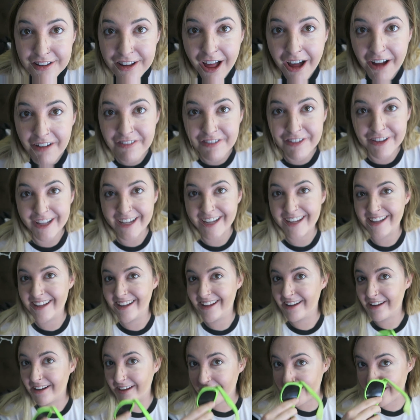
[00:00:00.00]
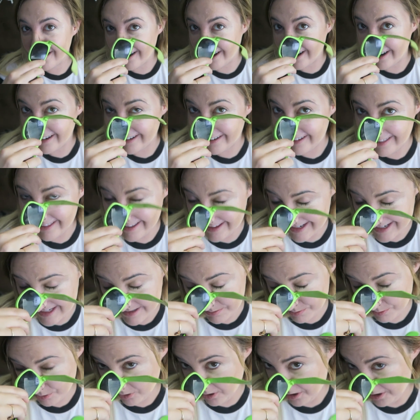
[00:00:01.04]
Lovely. God,
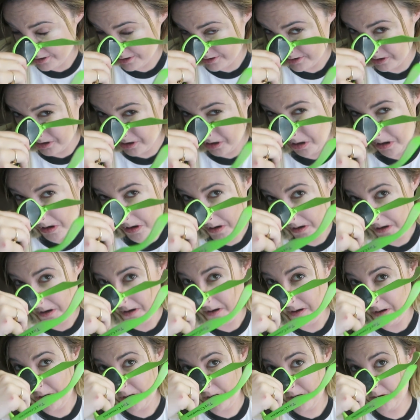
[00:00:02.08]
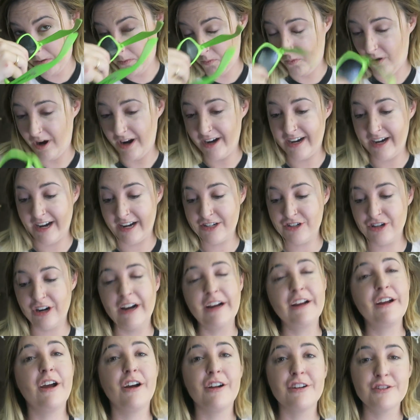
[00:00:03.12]
this bronzer. Why did I
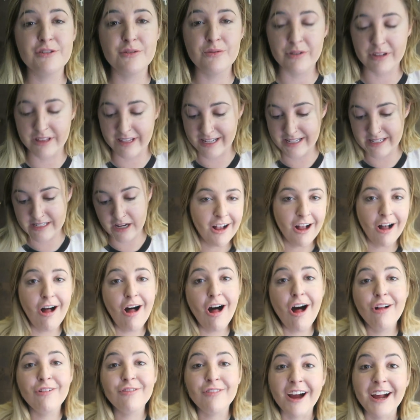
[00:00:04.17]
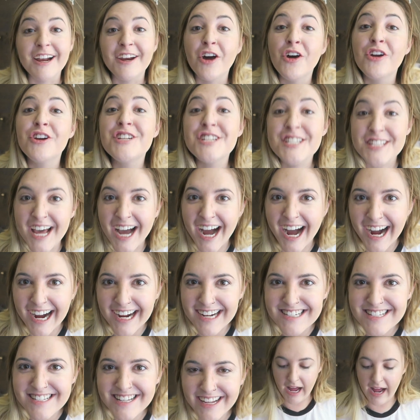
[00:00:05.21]
try and contour this? All right, onto the
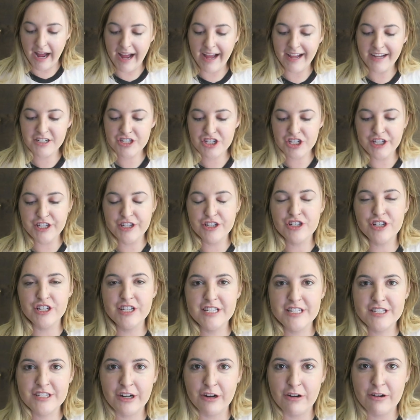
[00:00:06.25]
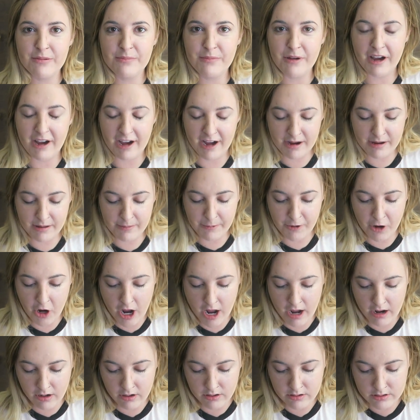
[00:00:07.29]
eyes. I actually usually start with my
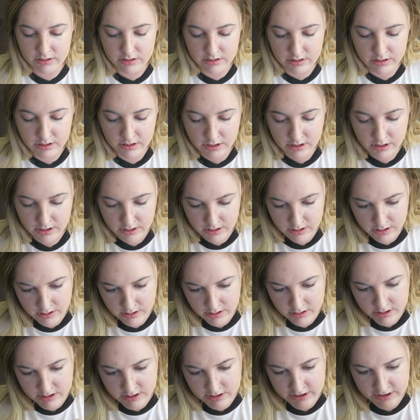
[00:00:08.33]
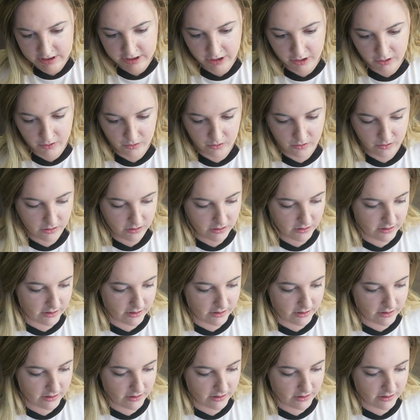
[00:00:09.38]
eyebrows. So,